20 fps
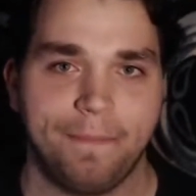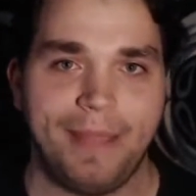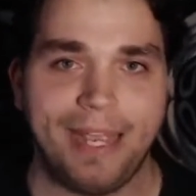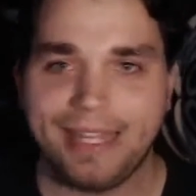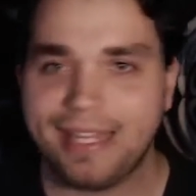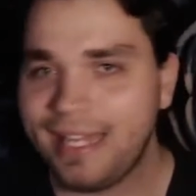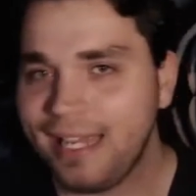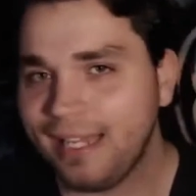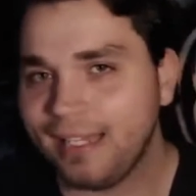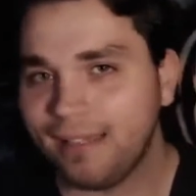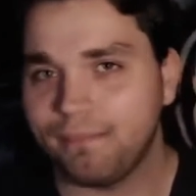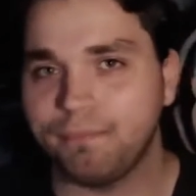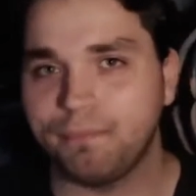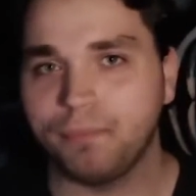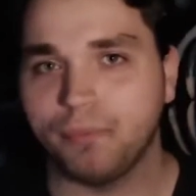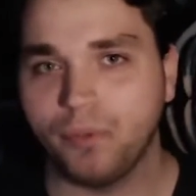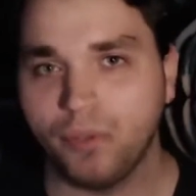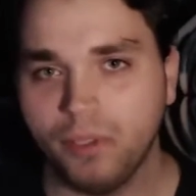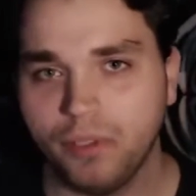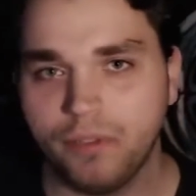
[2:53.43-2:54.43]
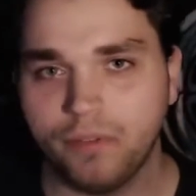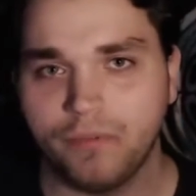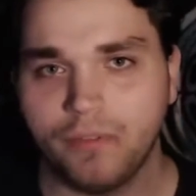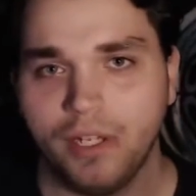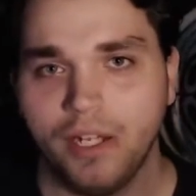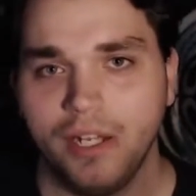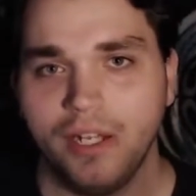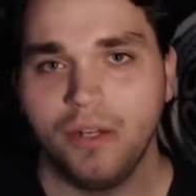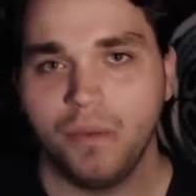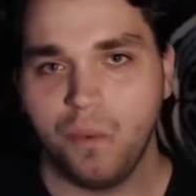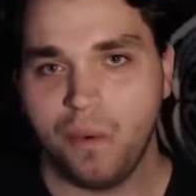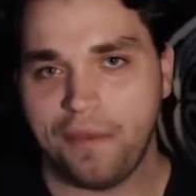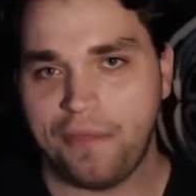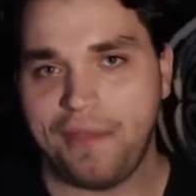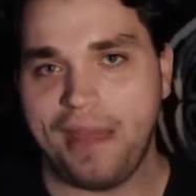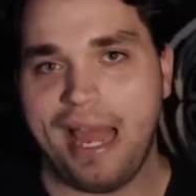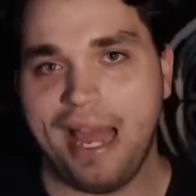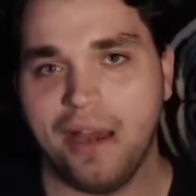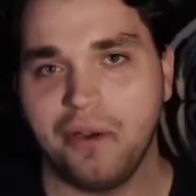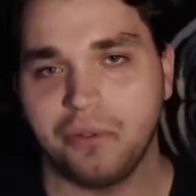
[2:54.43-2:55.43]
I can't improve
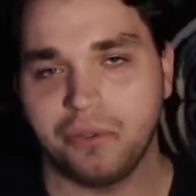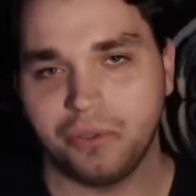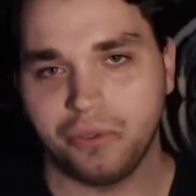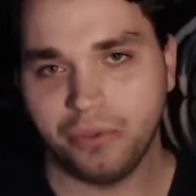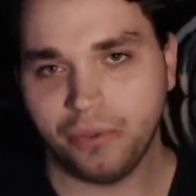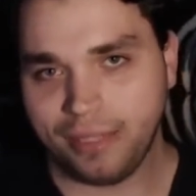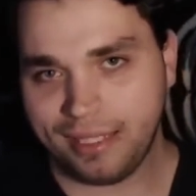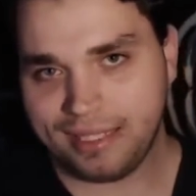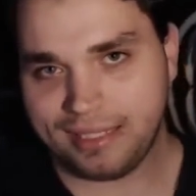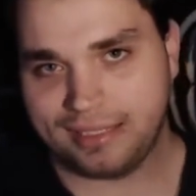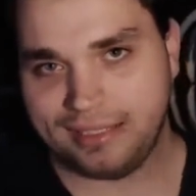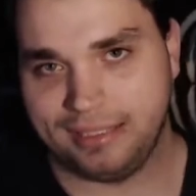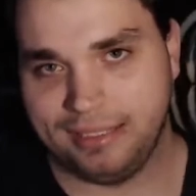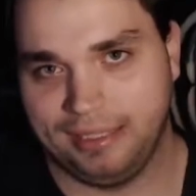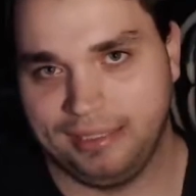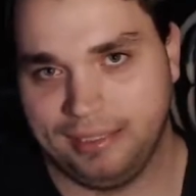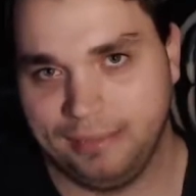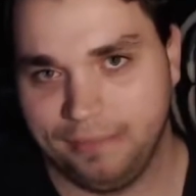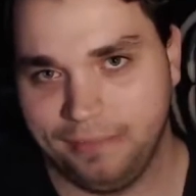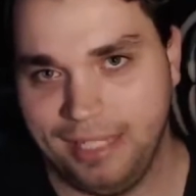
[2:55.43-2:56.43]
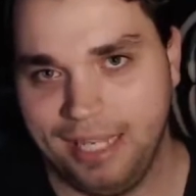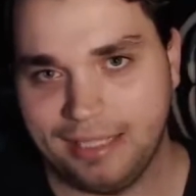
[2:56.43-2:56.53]
without criticism.